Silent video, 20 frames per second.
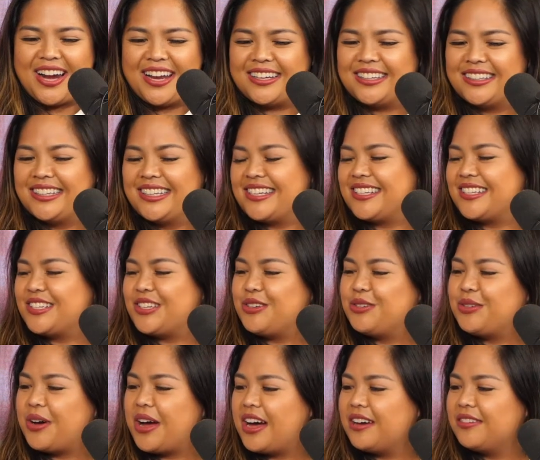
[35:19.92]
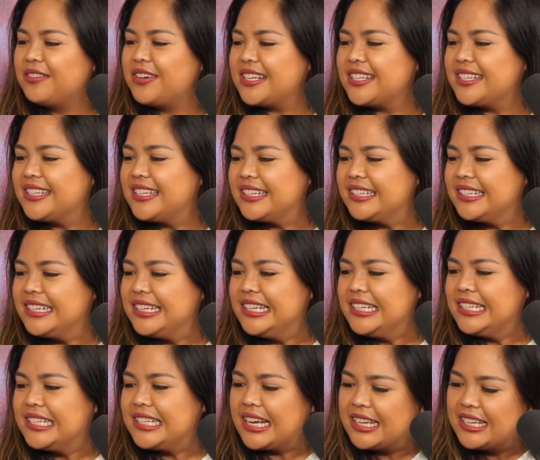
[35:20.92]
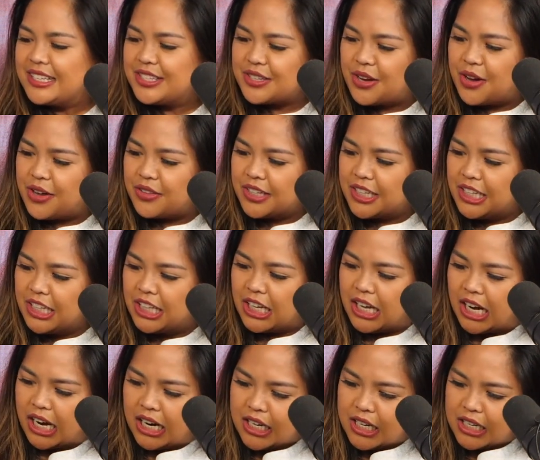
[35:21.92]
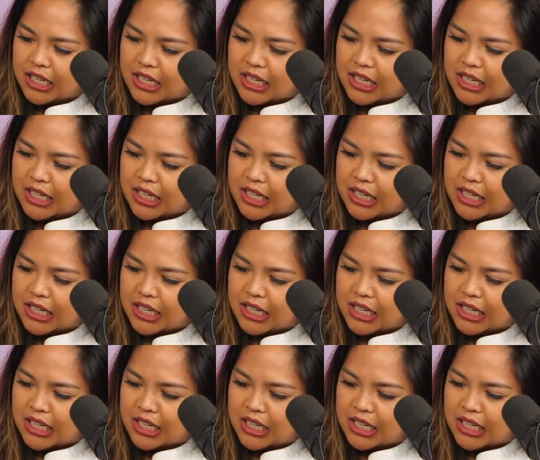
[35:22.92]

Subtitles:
Liz, you have 60 seconds on the clock.